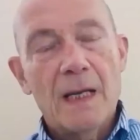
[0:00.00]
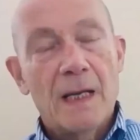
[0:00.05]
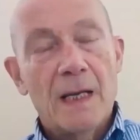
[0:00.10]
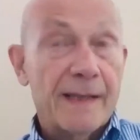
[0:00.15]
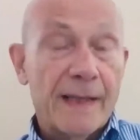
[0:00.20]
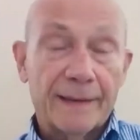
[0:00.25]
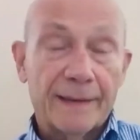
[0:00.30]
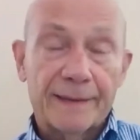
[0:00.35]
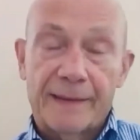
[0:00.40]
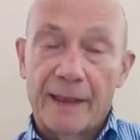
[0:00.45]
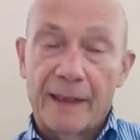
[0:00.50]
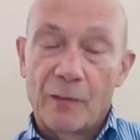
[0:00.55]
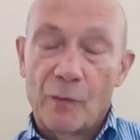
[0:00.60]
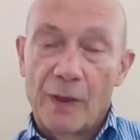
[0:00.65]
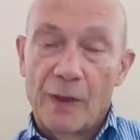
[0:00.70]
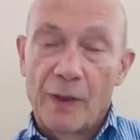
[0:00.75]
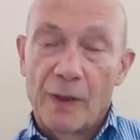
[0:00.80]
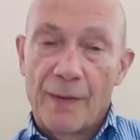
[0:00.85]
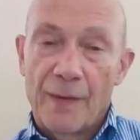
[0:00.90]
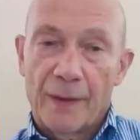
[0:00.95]
starting
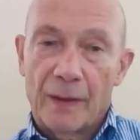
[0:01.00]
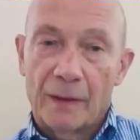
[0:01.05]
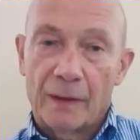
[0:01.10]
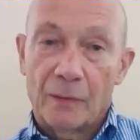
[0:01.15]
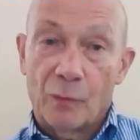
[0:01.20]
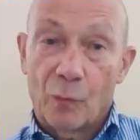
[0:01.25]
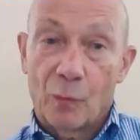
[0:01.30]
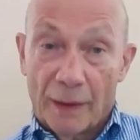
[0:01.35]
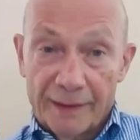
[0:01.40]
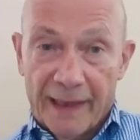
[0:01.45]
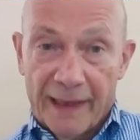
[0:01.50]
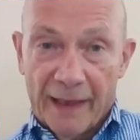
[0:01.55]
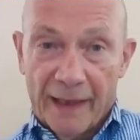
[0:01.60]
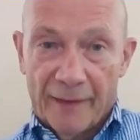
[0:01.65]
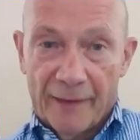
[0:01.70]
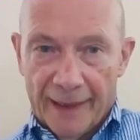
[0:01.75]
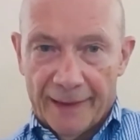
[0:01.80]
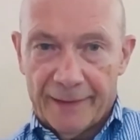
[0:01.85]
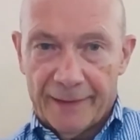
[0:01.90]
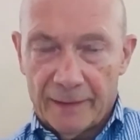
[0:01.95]
with one
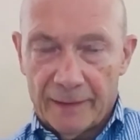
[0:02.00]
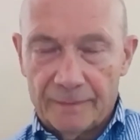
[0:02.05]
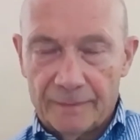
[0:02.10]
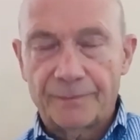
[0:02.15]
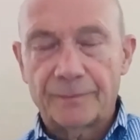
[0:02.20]
caveat,